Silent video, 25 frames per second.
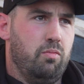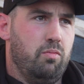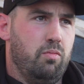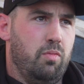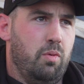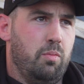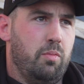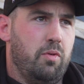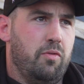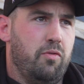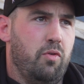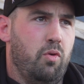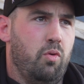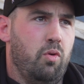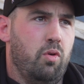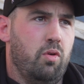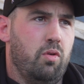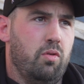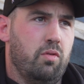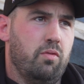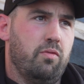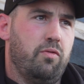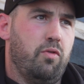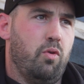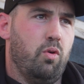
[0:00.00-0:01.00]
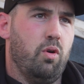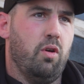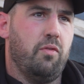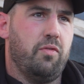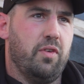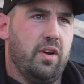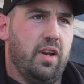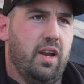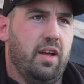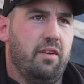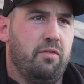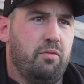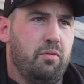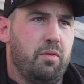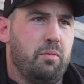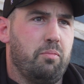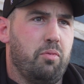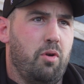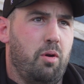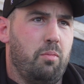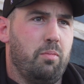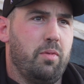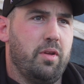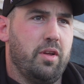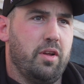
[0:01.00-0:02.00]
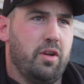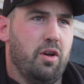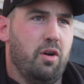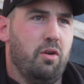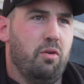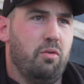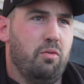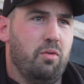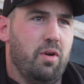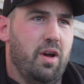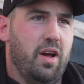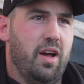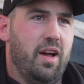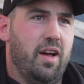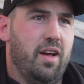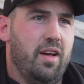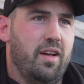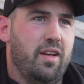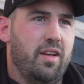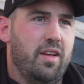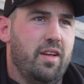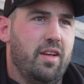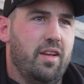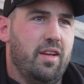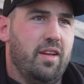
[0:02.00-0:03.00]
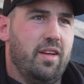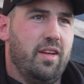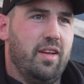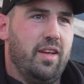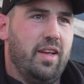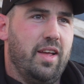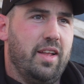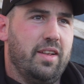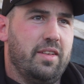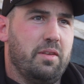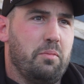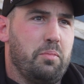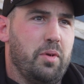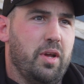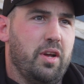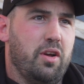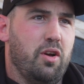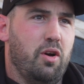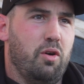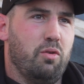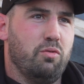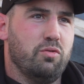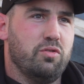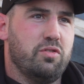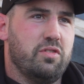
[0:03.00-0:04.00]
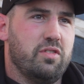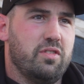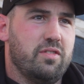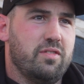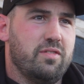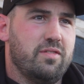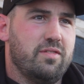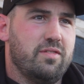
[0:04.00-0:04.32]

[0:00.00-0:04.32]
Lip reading: we fall off a cliff, we probably go into big holes.